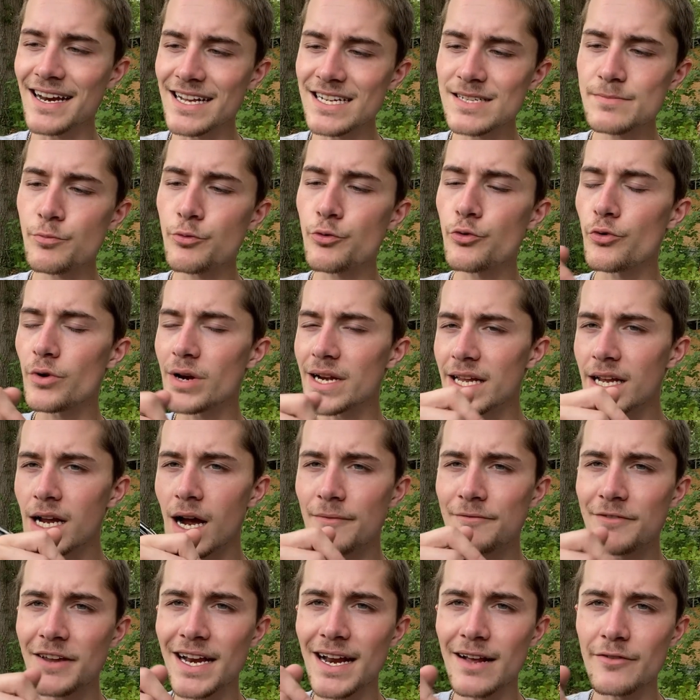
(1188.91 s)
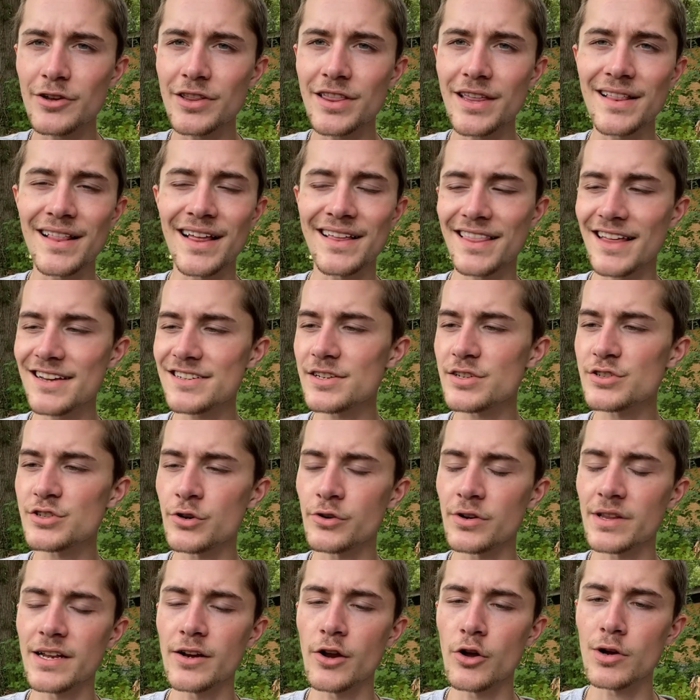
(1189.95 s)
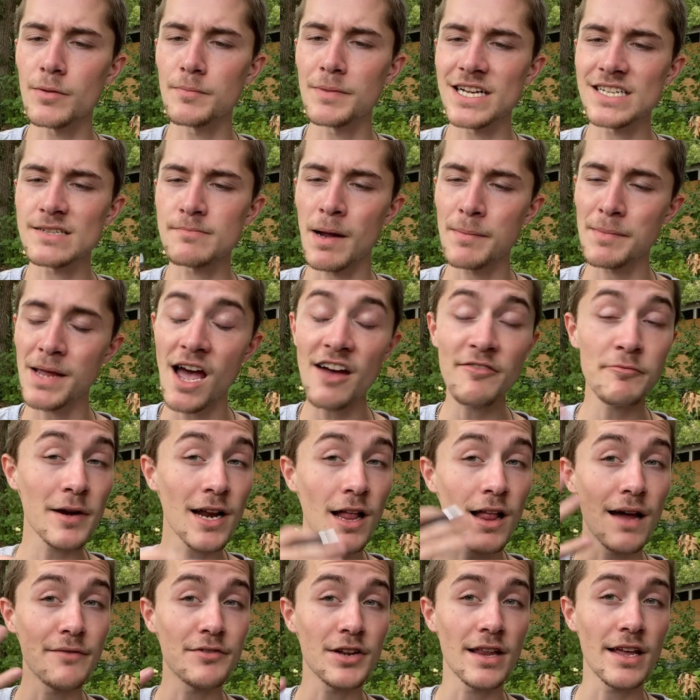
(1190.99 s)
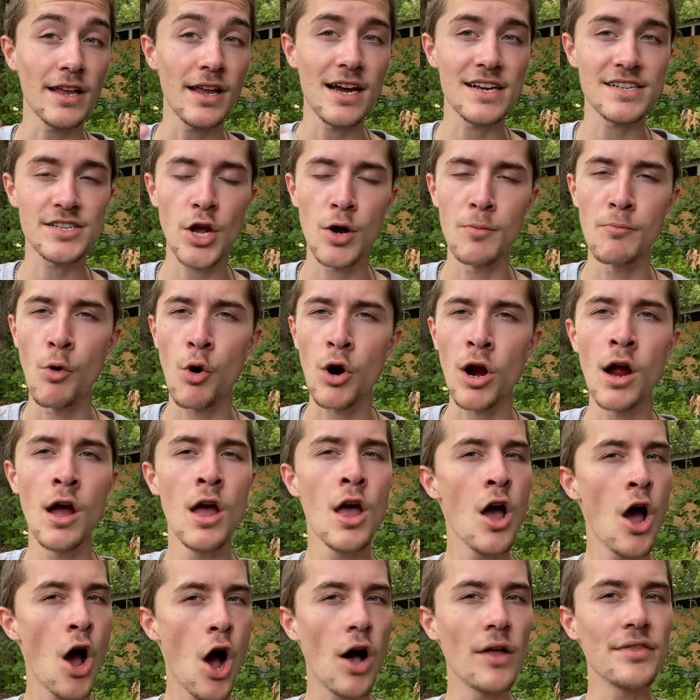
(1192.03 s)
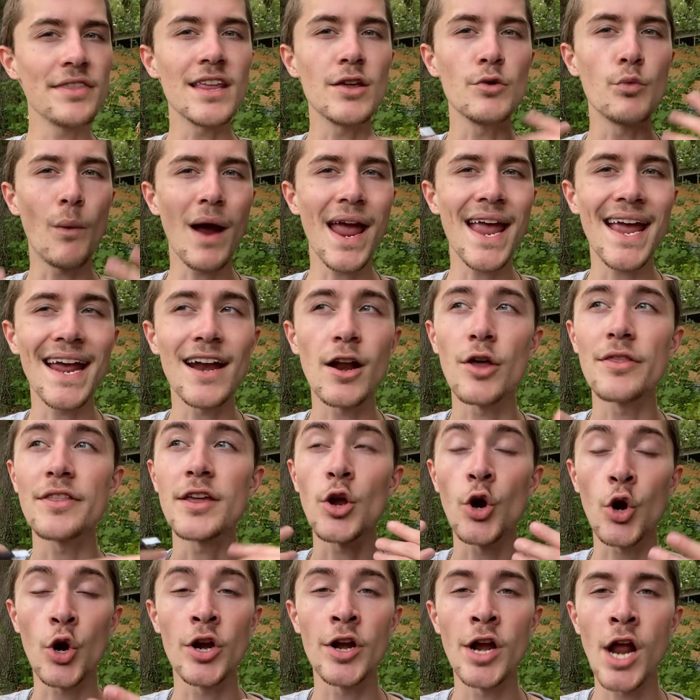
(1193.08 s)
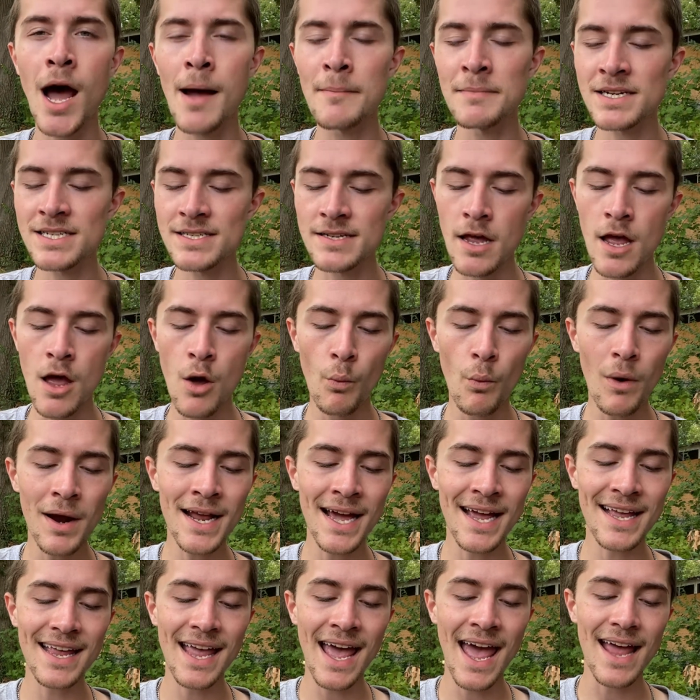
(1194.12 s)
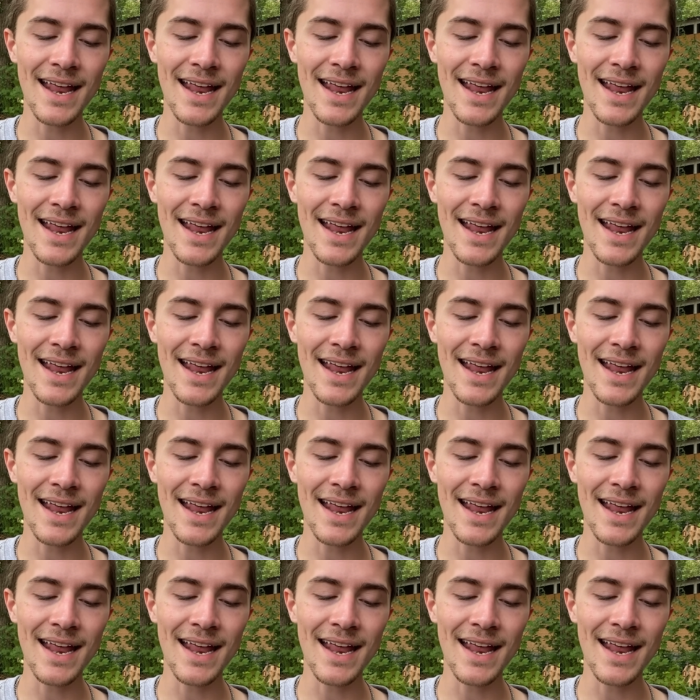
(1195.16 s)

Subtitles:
It is pretty comfy and everything like that, so certainly no complaints on my behalf, but I'll have to let you guys know more on the weight and on the ergonomics when I